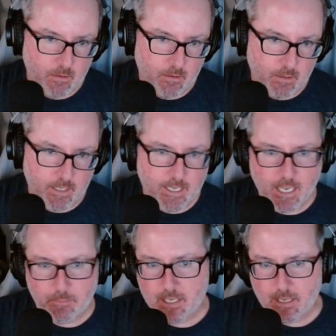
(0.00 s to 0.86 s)
it
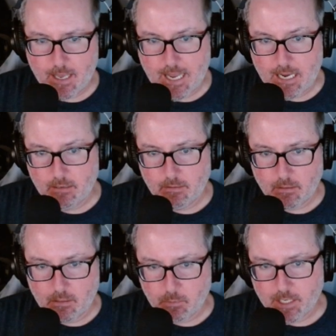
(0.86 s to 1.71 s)
can't be 8
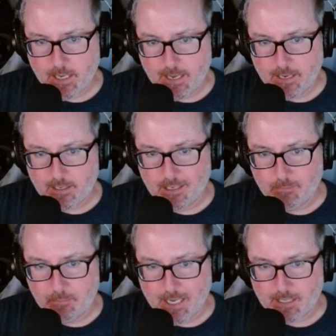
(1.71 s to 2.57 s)
because we can't
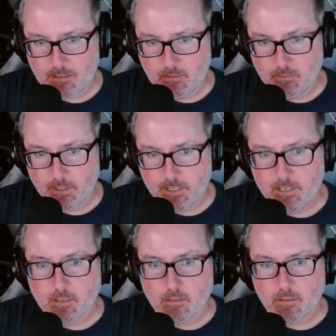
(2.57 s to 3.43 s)
get back over to
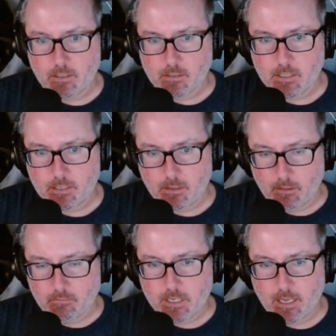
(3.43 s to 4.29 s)
here because these
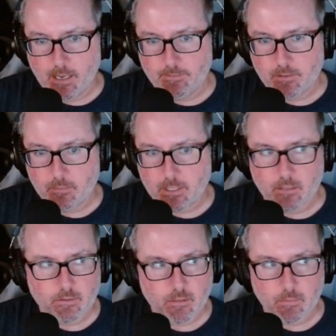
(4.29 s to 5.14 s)
three have to be
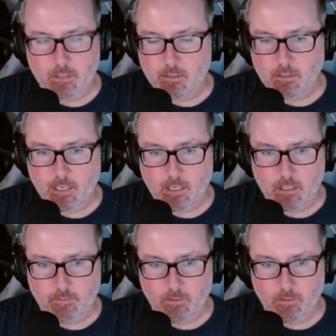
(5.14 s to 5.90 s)
in some consecutive